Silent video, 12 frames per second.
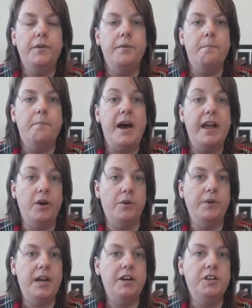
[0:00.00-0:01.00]
my
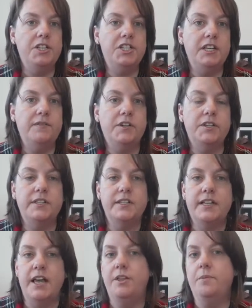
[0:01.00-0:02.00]
own energy versus
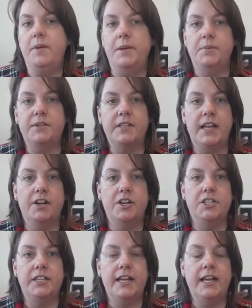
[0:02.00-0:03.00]
other people's
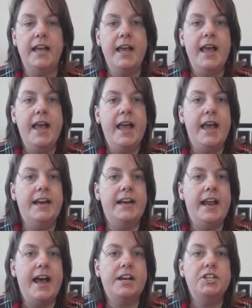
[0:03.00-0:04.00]
energy. And it
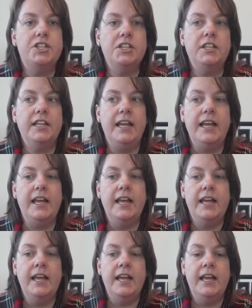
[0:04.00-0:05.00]
actually
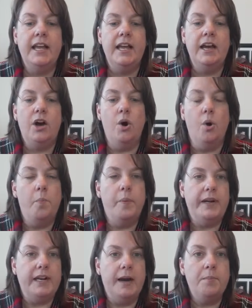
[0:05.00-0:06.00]

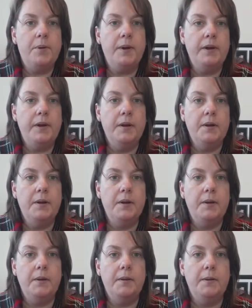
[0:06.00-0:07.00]
opened up
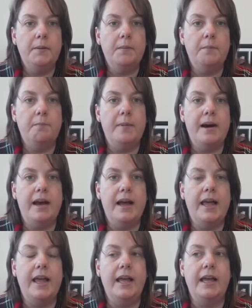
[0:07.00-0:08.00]

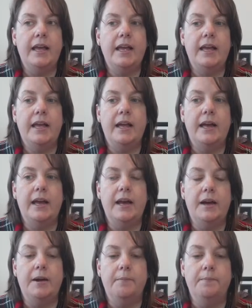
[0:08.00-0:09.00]
my
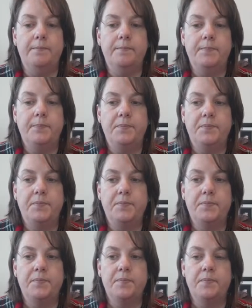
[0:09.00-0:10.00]
um,
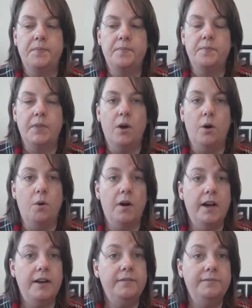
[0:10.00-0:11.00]

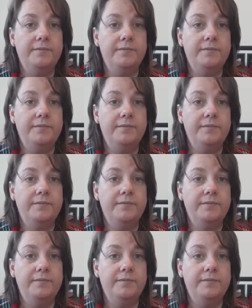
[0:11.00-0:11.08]
aura.